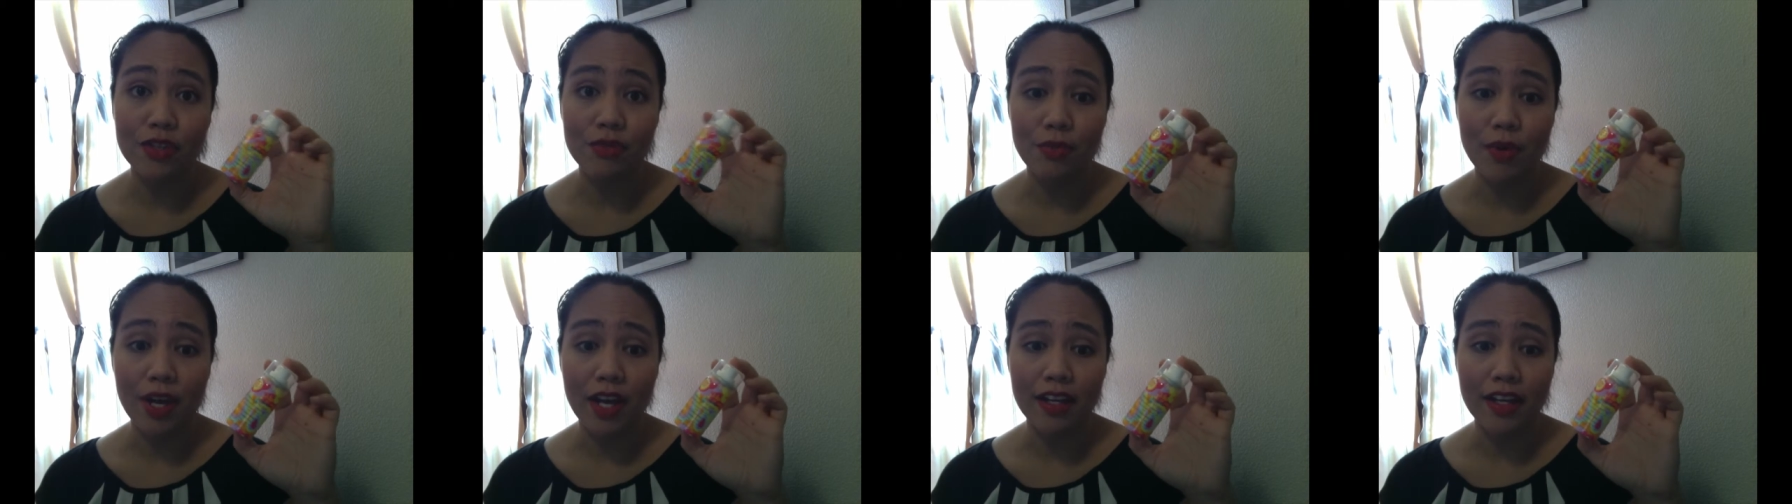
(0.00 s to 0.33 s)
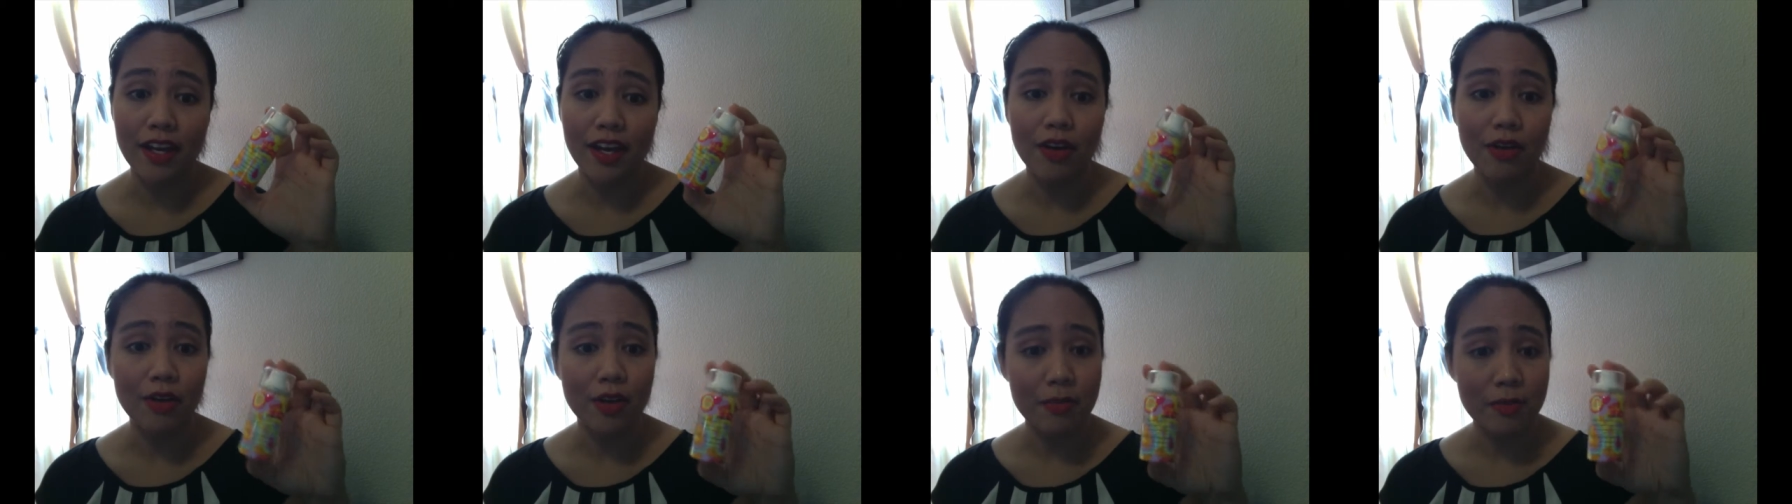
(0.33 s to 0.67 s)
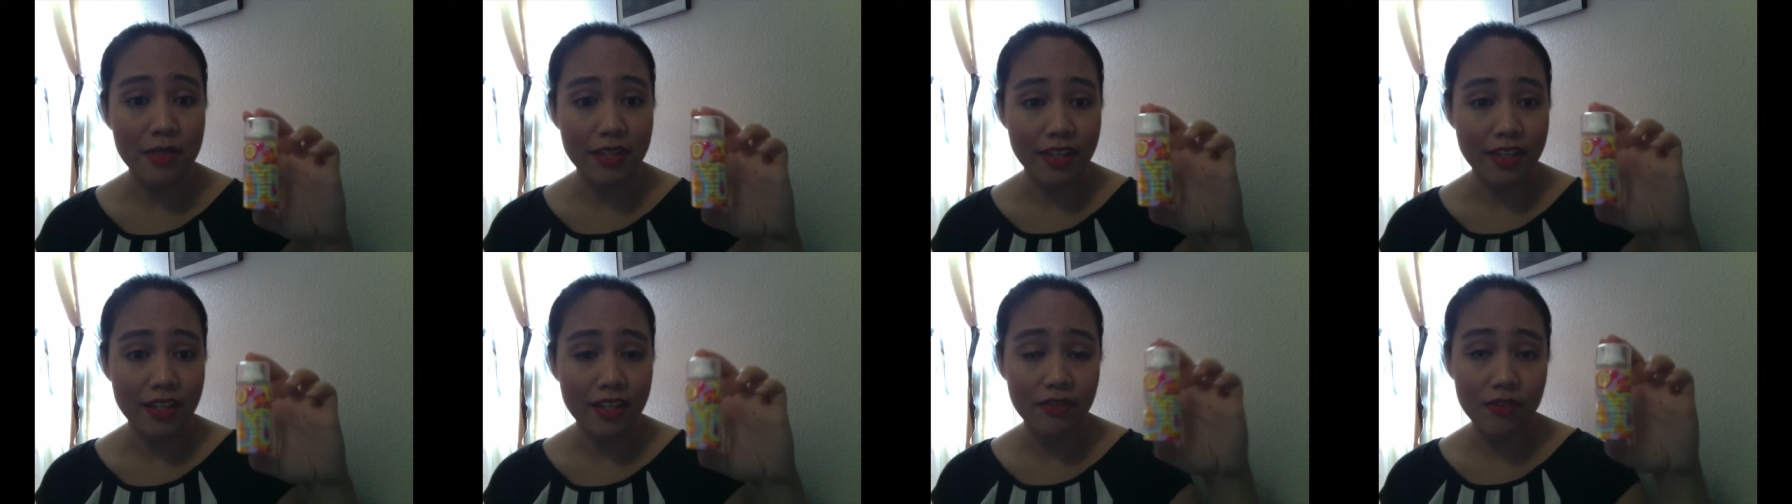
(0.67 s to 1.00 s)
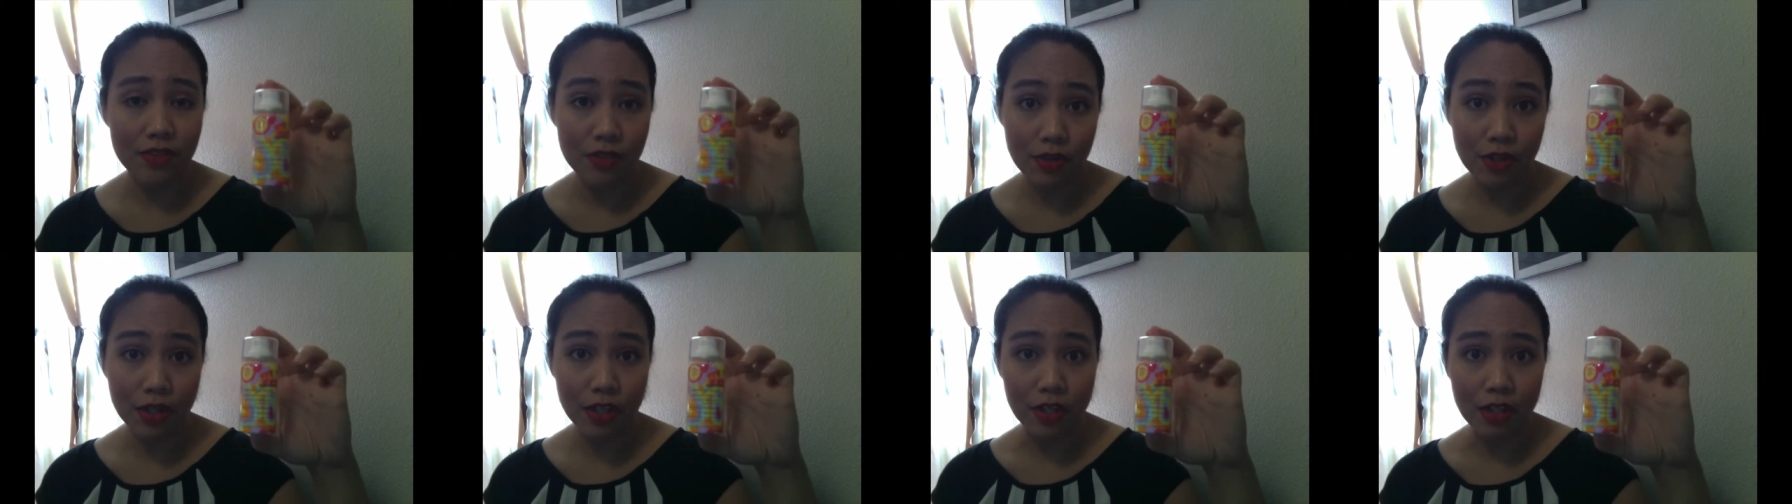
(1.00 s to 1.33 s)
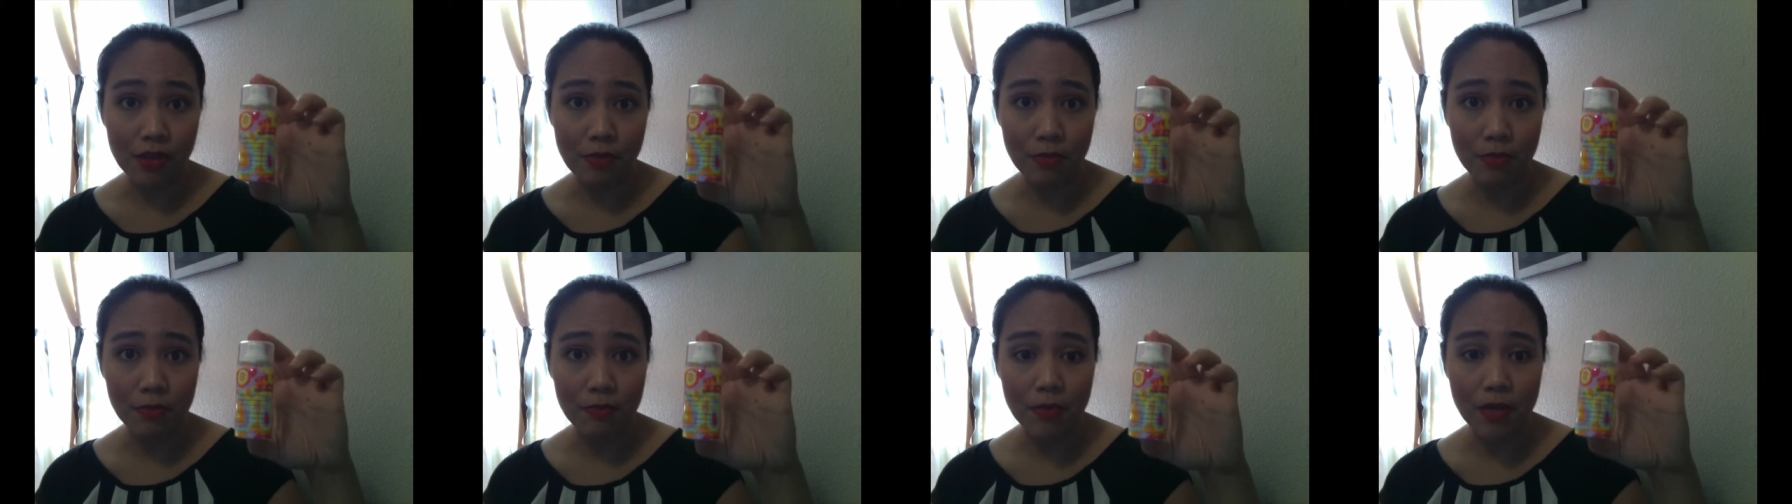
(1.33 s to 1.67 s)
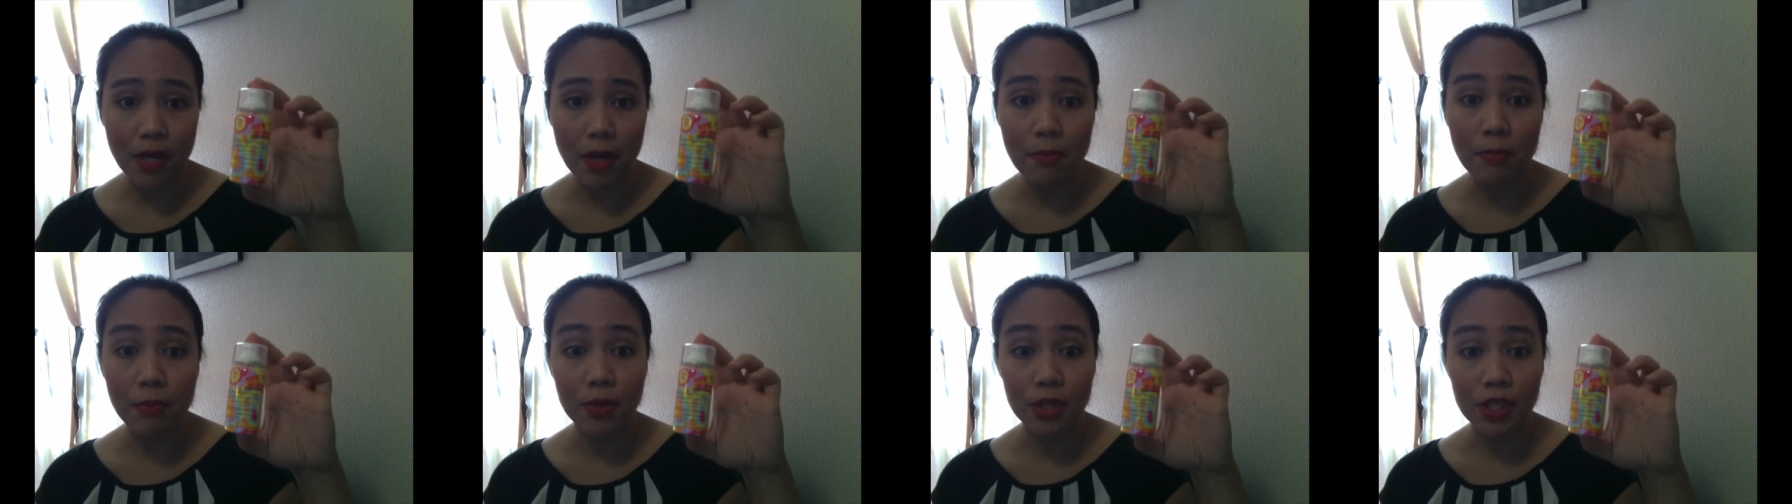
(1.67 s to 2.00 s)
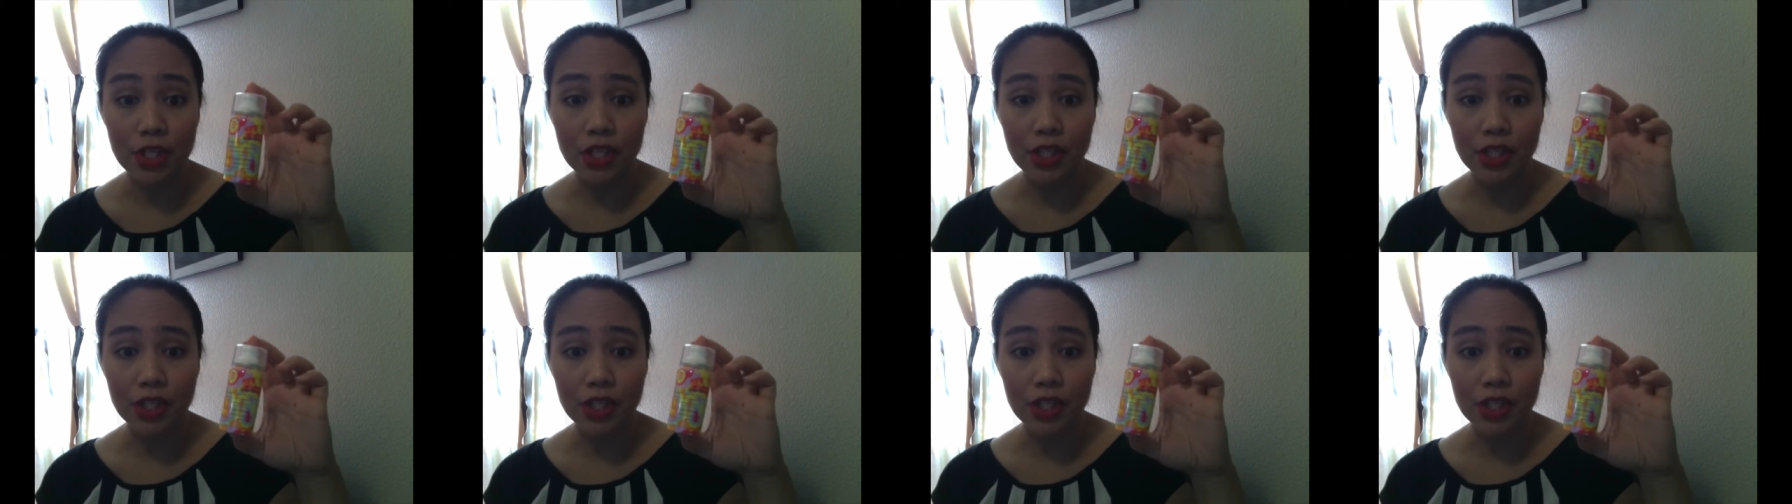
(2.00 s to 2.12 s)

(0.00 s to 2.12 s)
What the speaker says: ran out. I mean, they give you a pretty